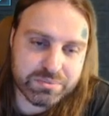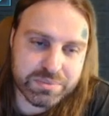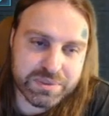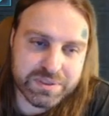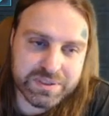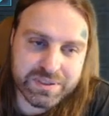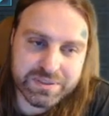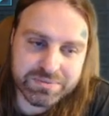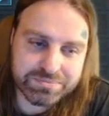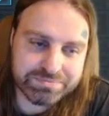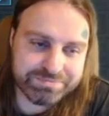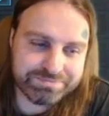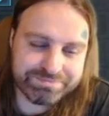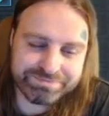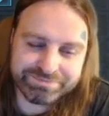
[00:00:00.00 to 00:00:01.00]
but
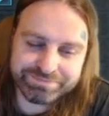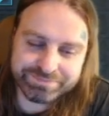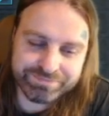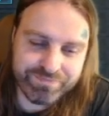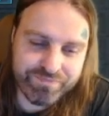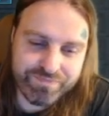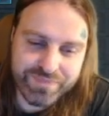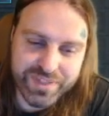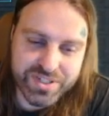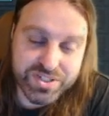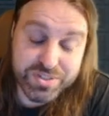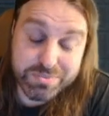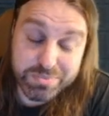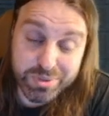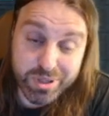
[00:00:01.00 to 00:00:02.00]
they
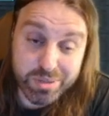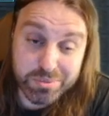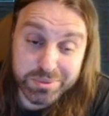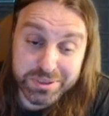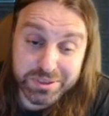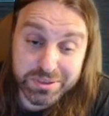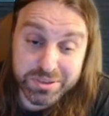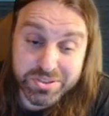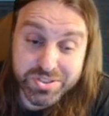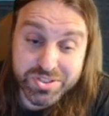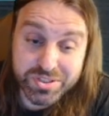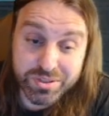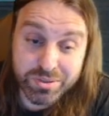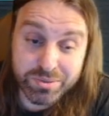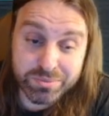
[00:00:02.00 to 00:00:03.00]
should probably all just
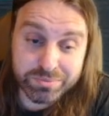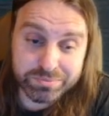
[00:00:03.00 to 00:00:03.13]
go.